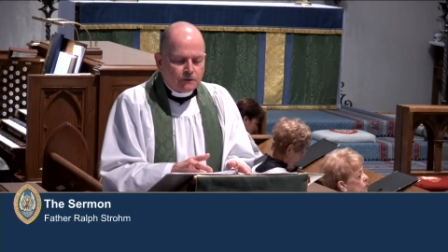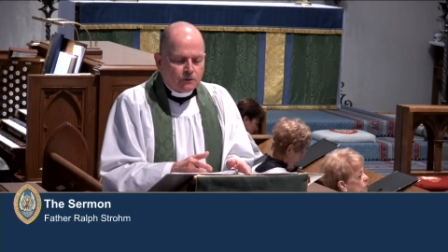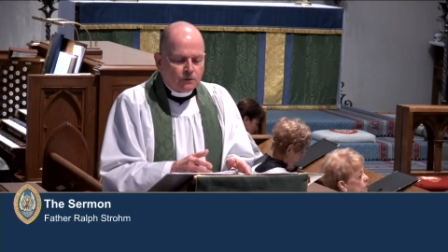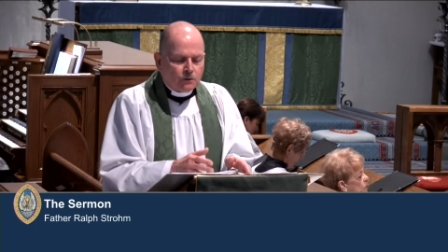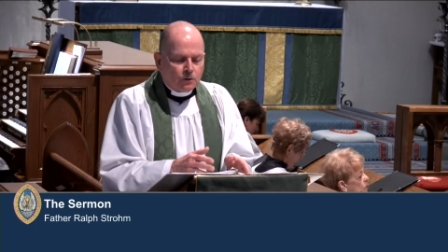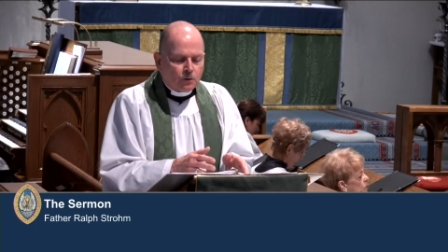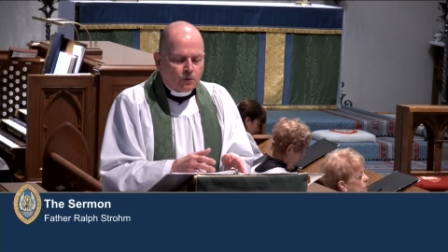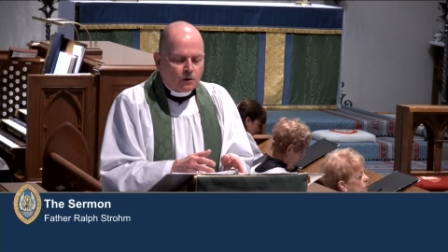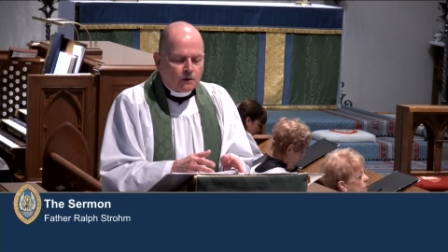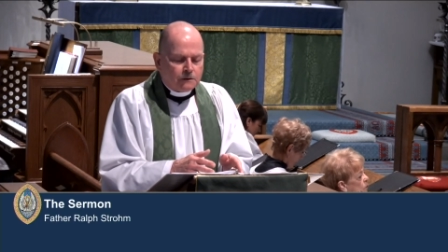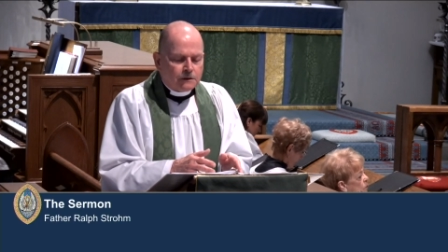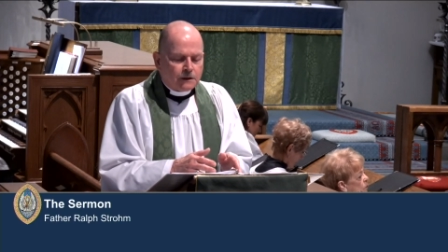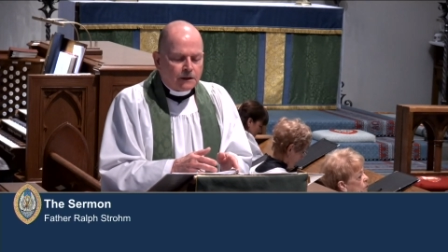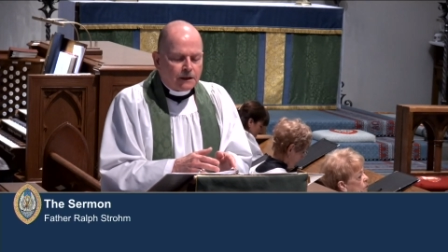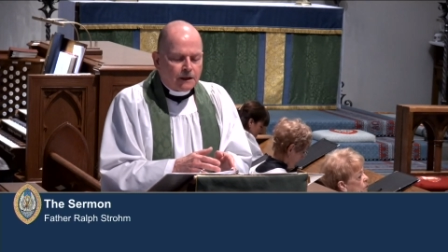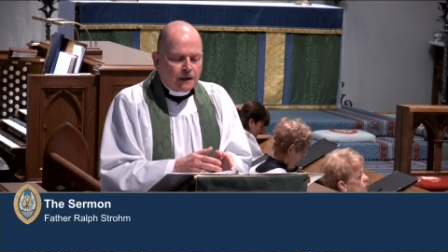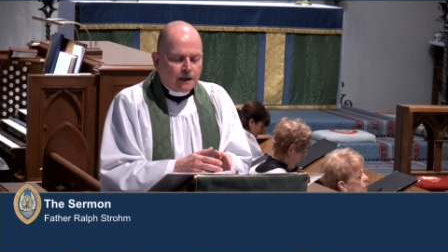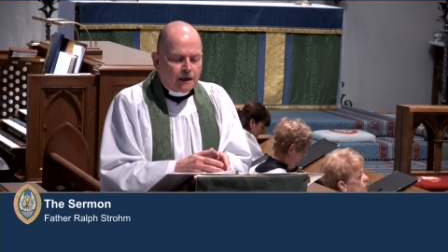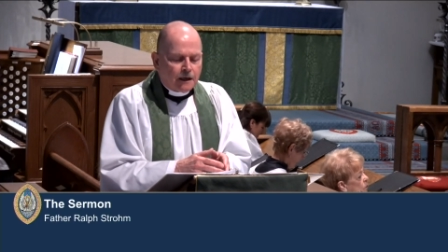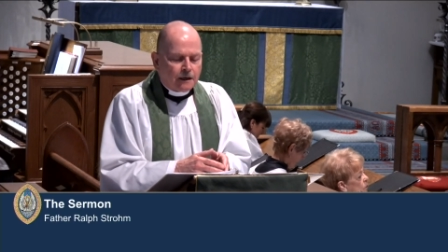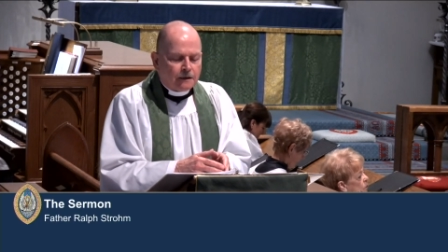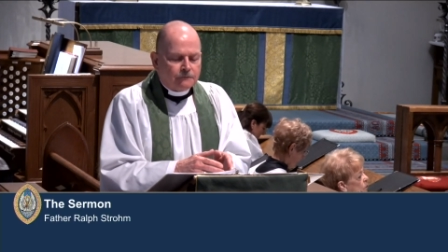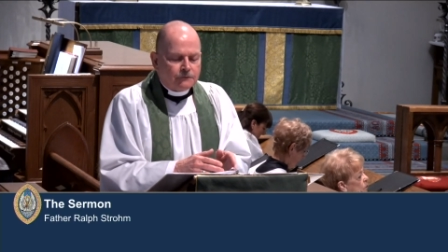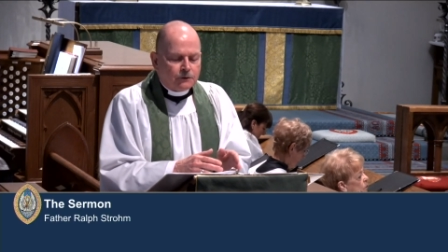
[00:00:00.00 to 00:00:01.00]
Lord, the
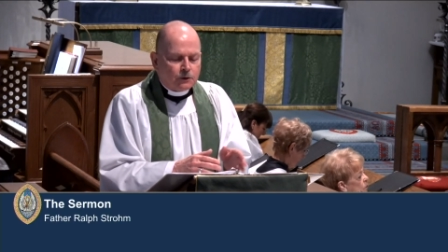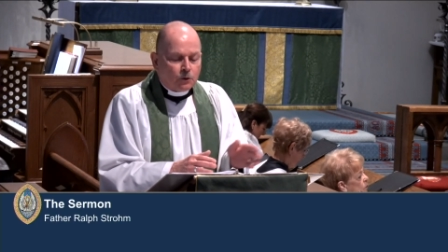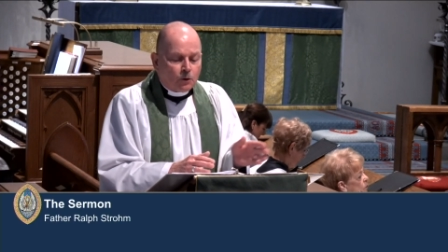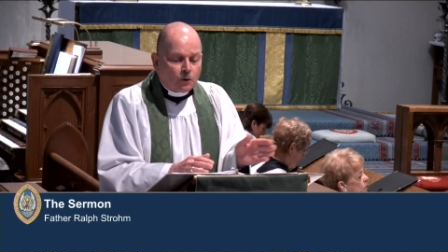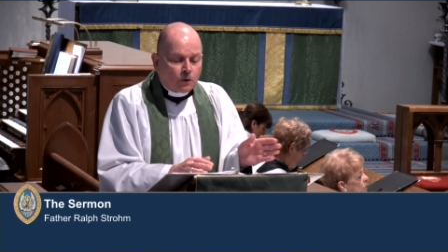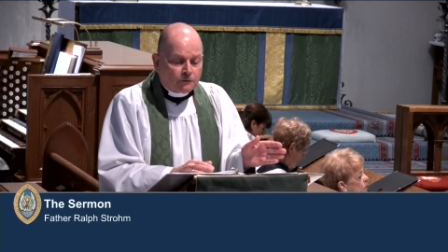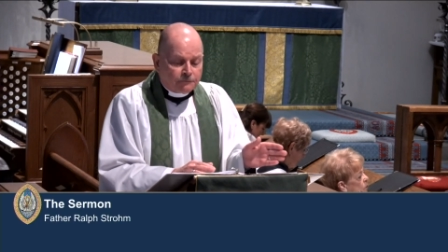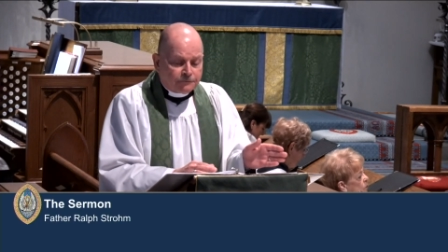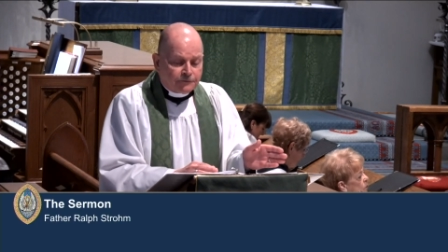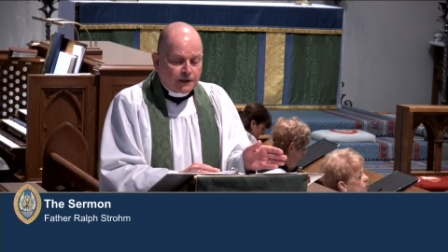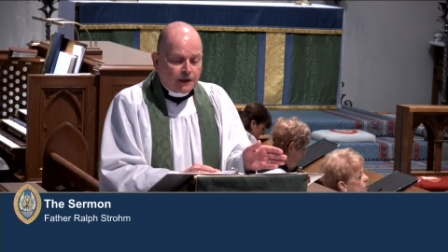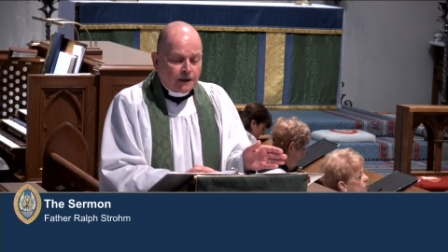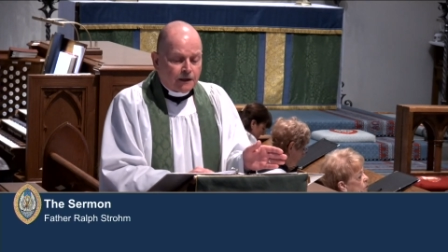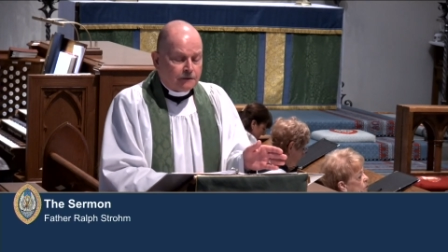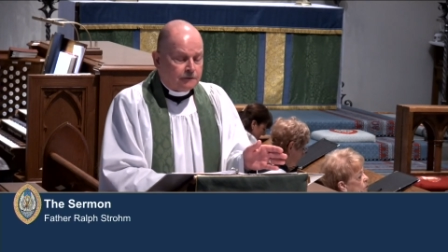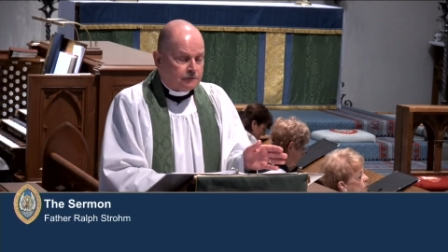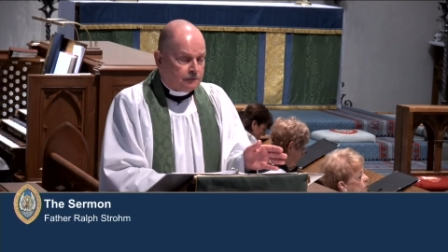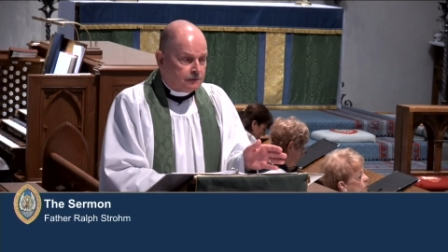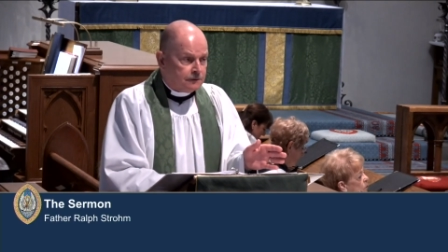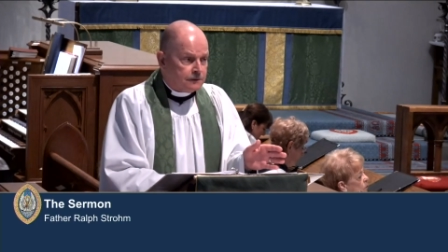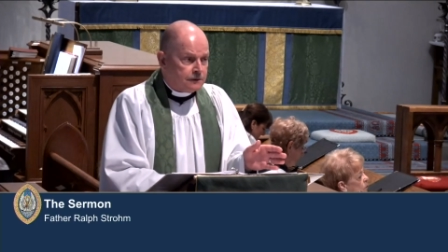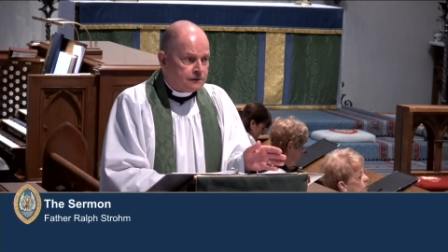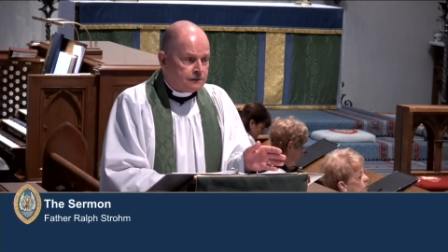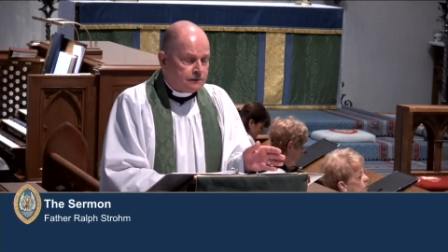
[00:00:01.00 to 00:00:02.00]
God of your
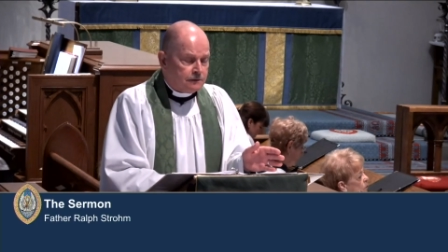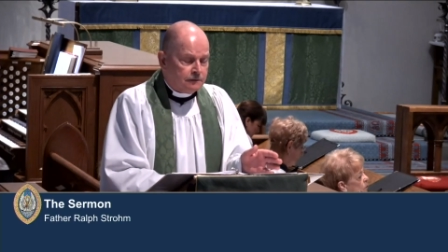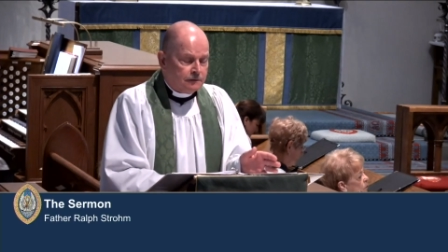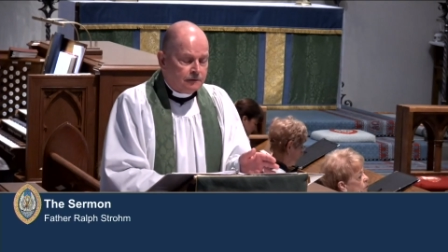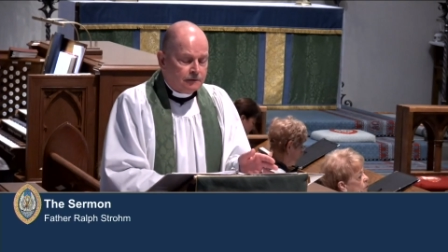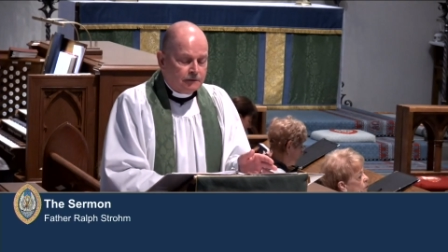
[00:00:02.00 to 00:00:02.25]
fathers,